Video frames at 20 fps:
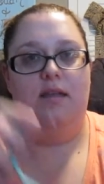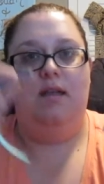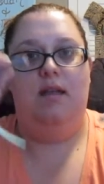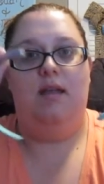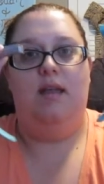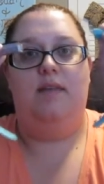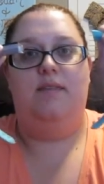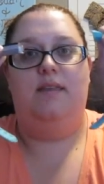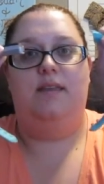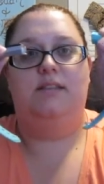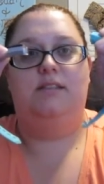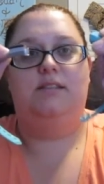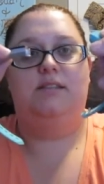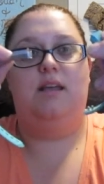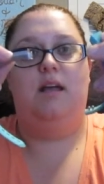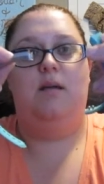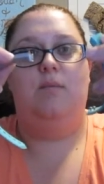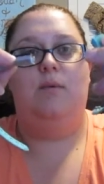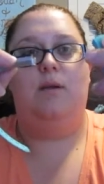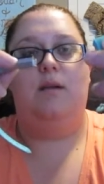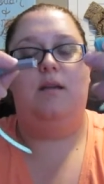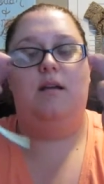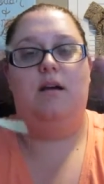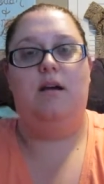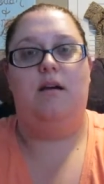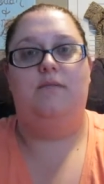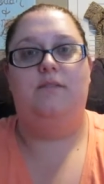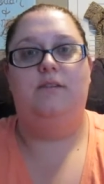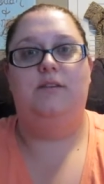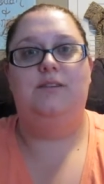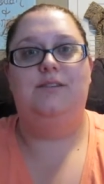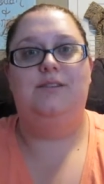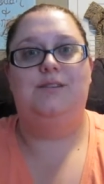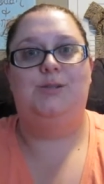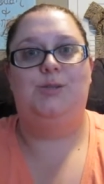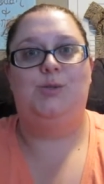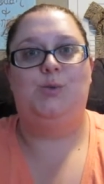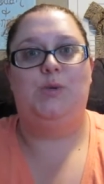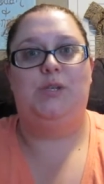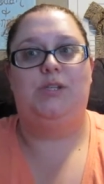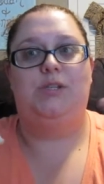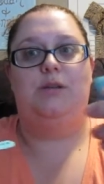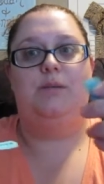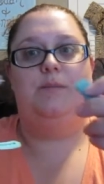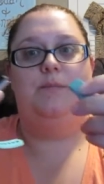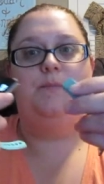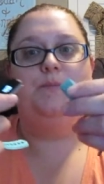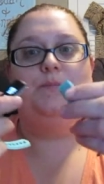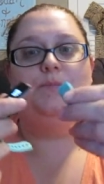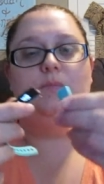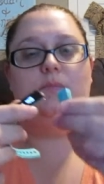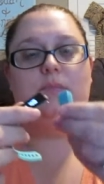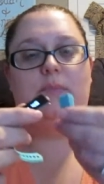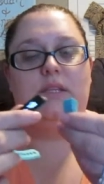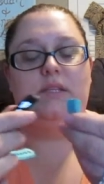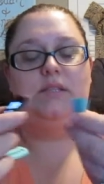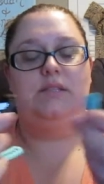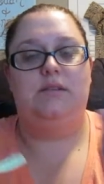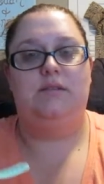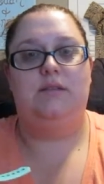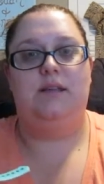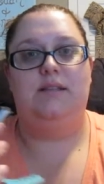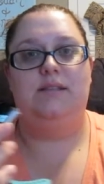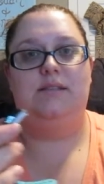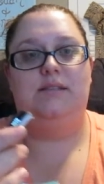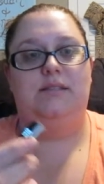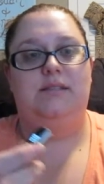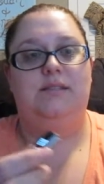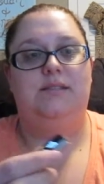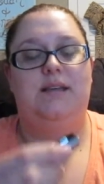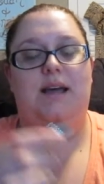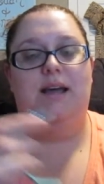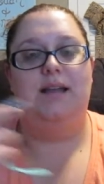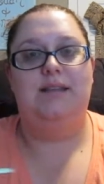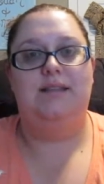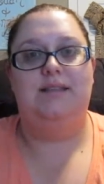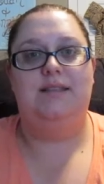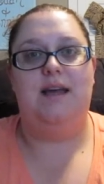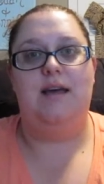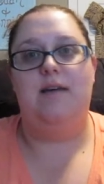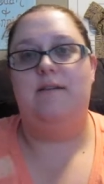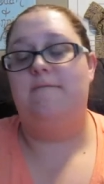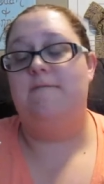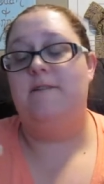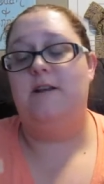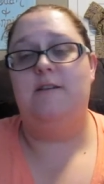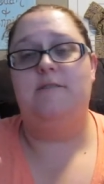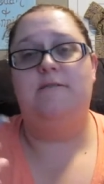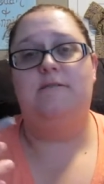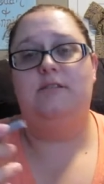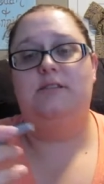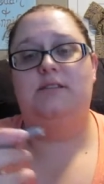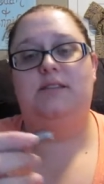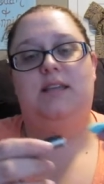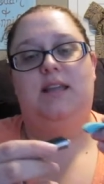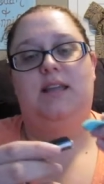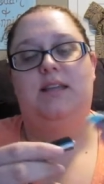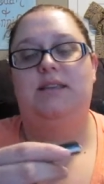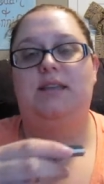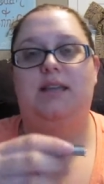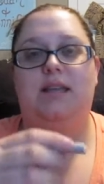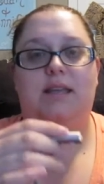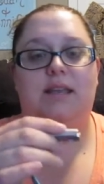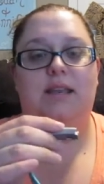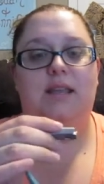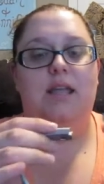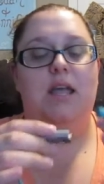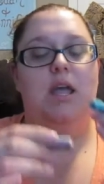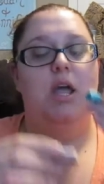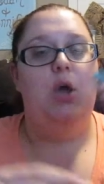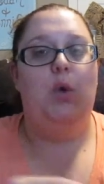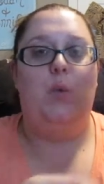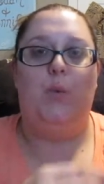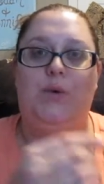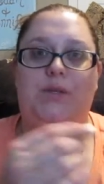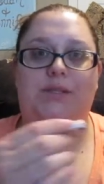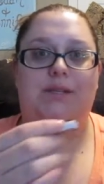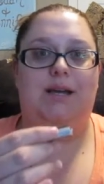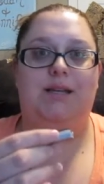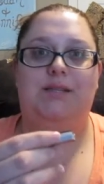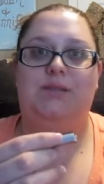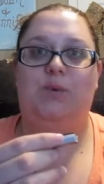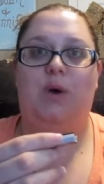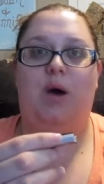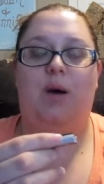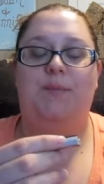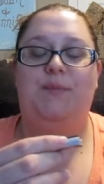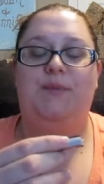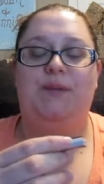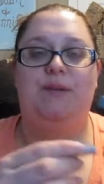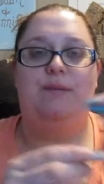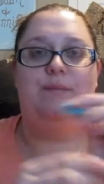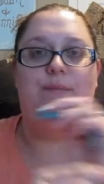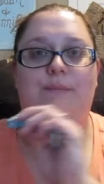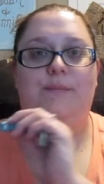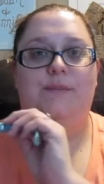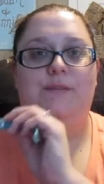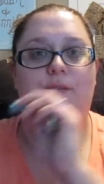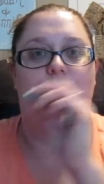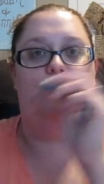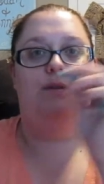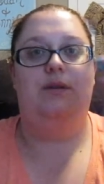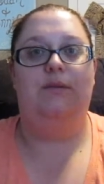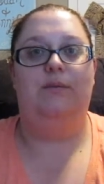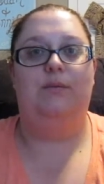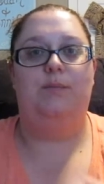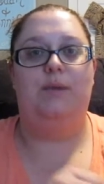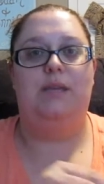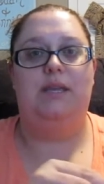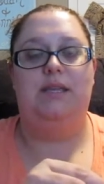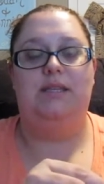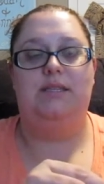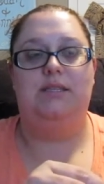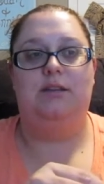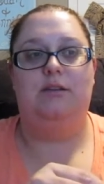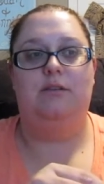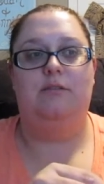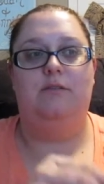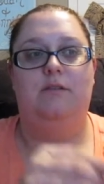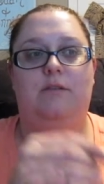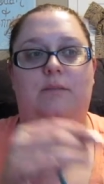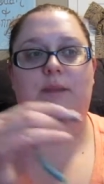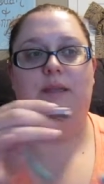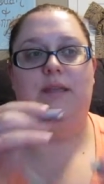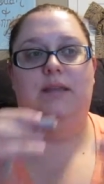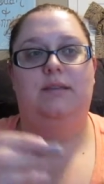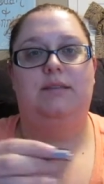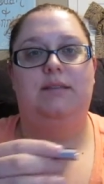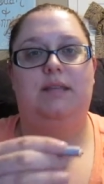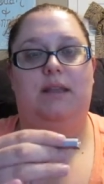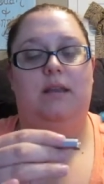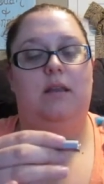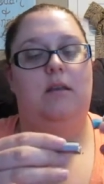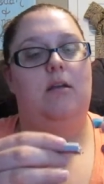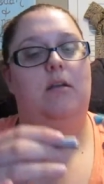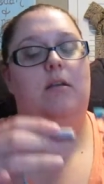and they just come right off. You can just switch them. So that's just, I did that. Very first thing I did was I swapped them so that it would be easier for me to get it on